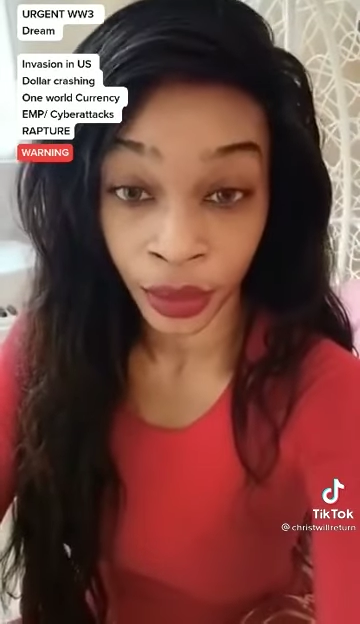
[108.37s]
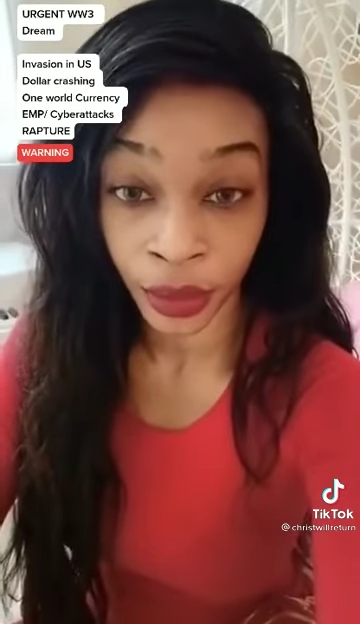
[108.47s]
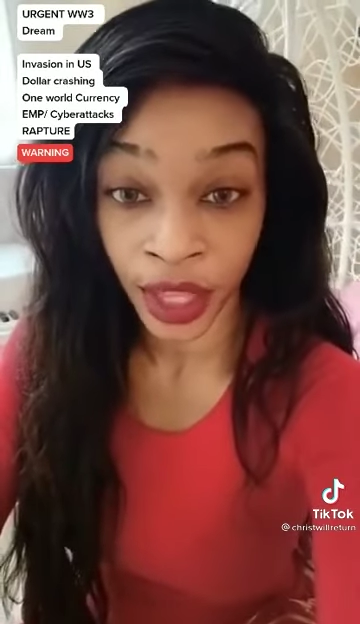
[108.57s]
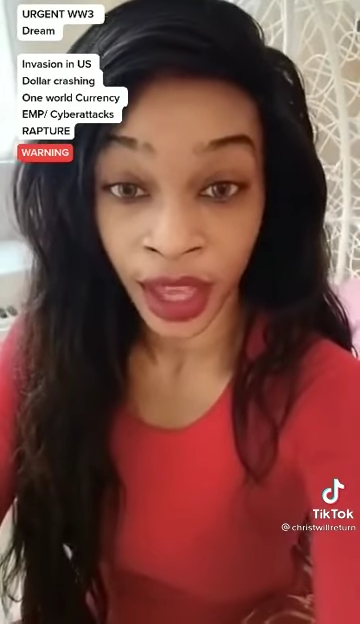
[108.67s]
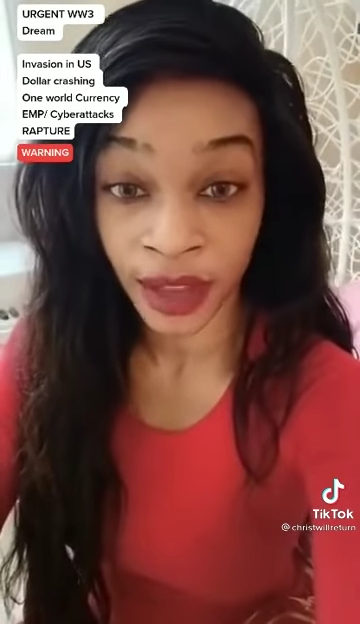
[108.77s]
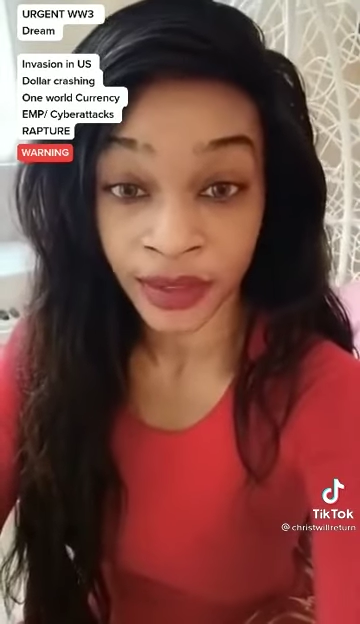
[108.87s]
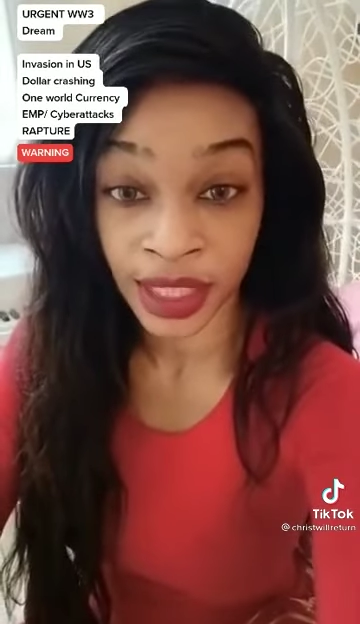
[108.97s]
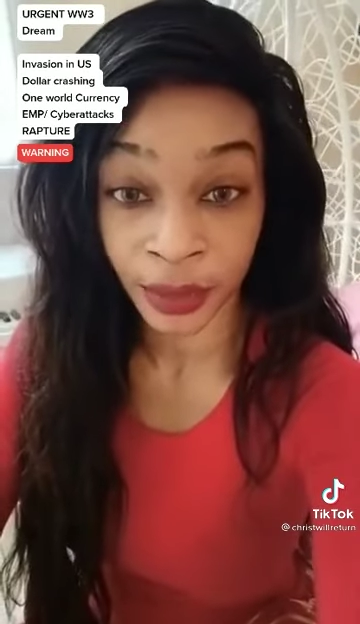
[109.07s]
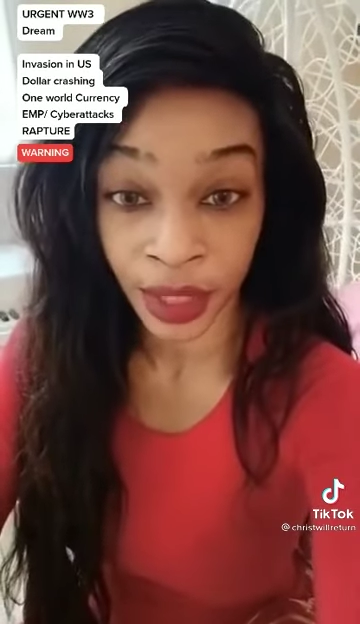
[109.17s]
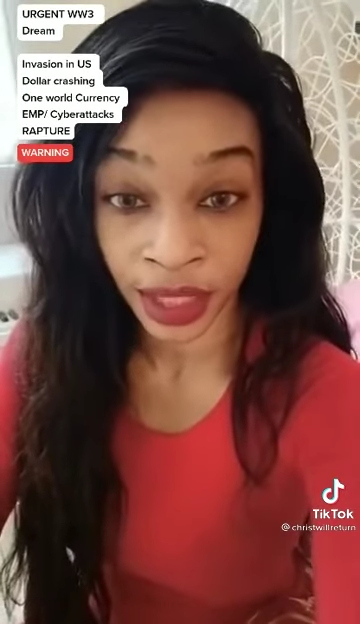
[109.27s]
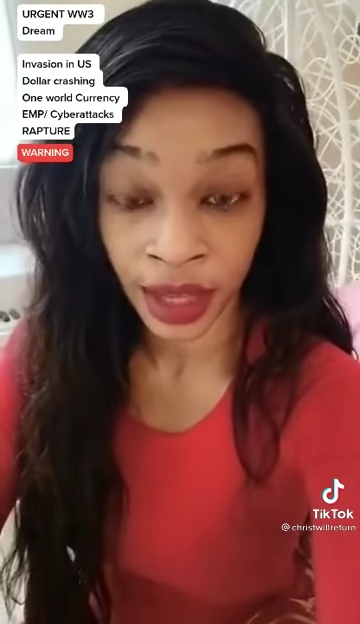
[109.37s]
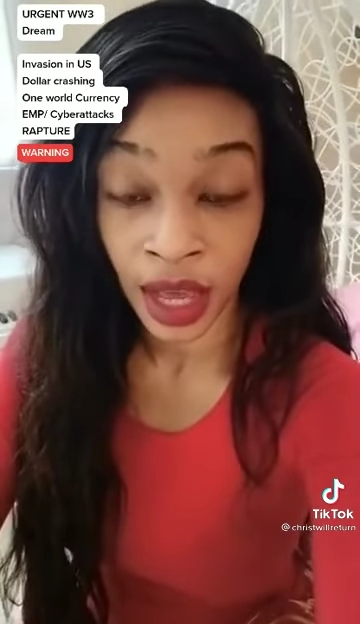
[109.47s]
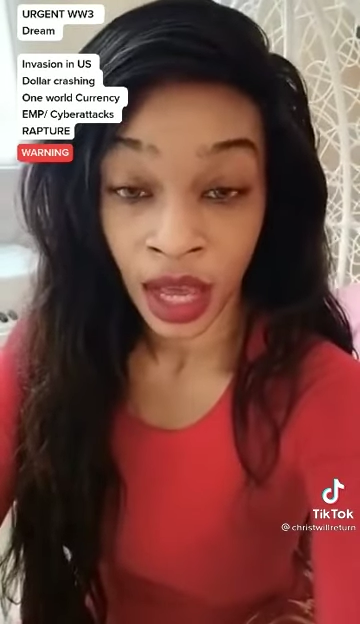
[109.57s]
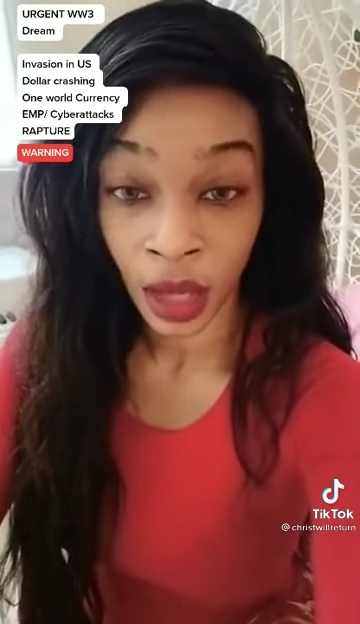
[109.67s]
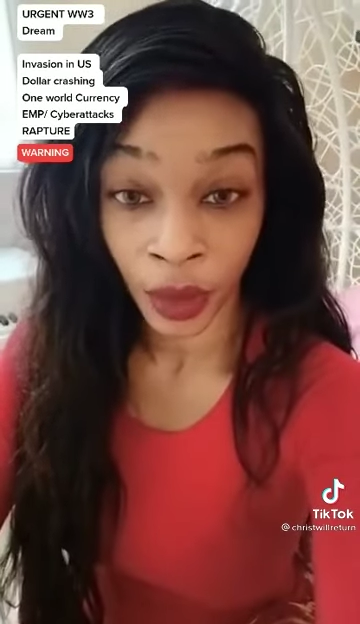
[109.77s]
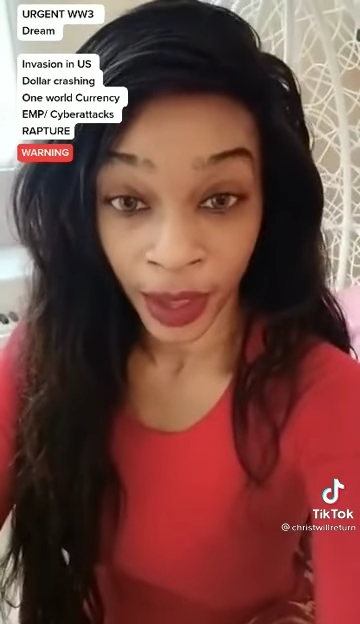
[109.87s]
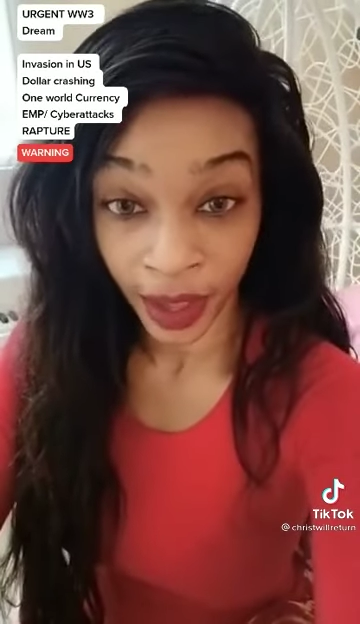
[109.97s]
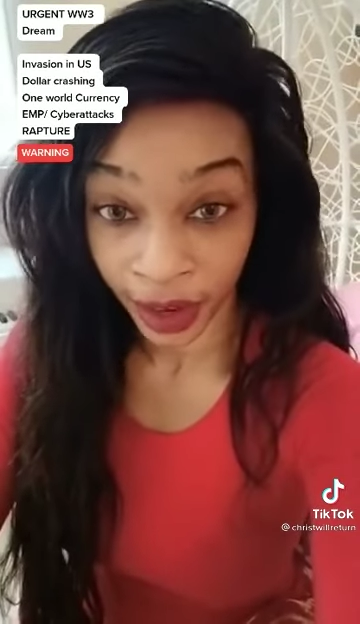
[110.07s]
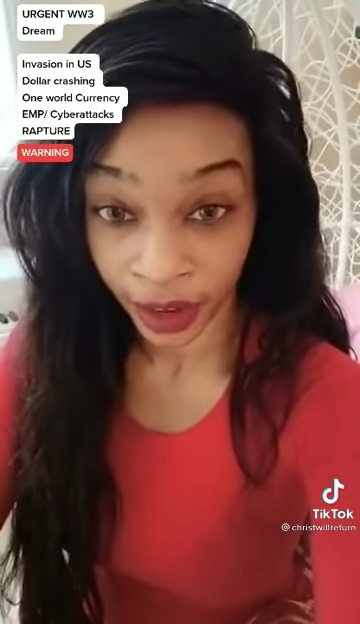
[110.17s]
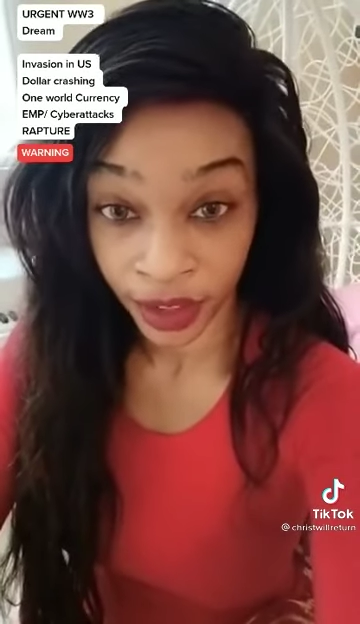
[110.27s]
We have to be
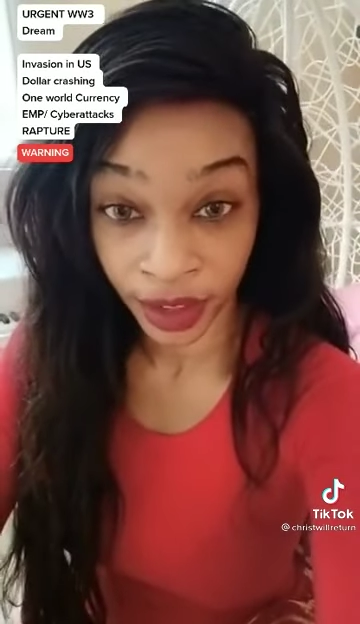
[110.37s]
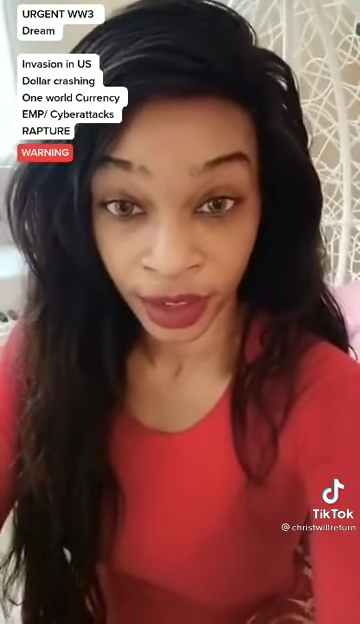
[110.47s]
prepared.